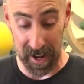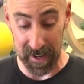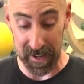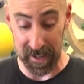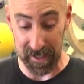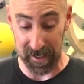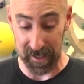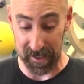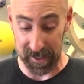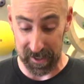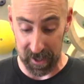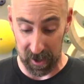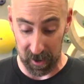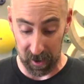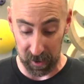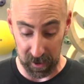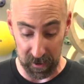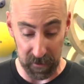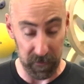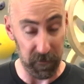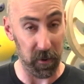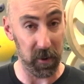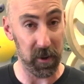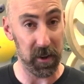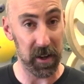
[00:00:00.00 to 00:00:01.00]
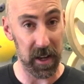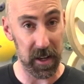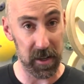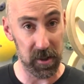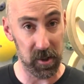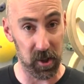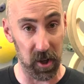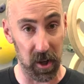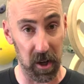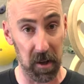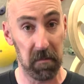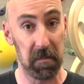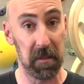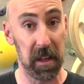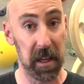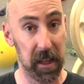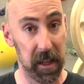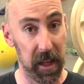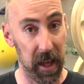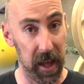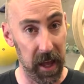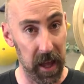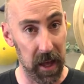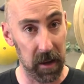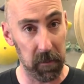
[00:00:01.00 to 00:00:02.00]
necessarily for ninja. They
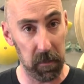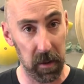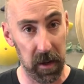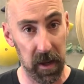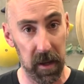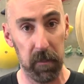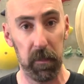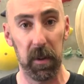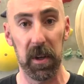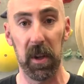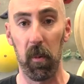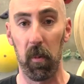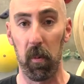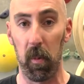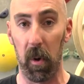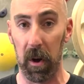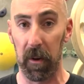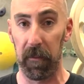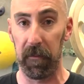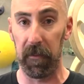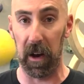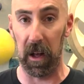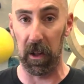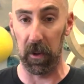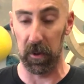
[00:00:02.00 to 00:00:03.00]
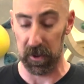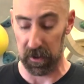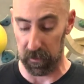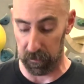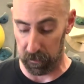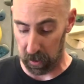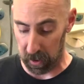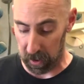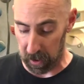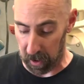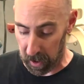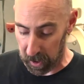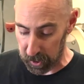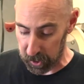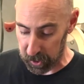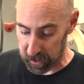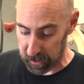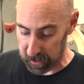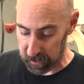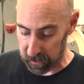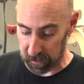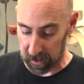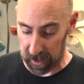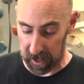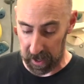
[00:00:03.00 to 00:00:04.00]
can be, but you want to follow some precautions,
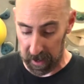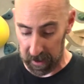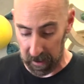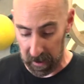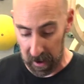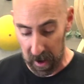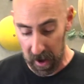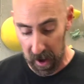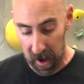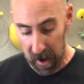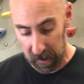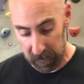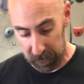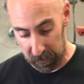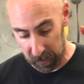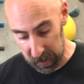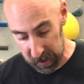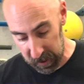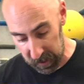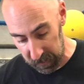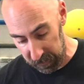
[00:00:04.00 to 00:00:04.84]
okay? First and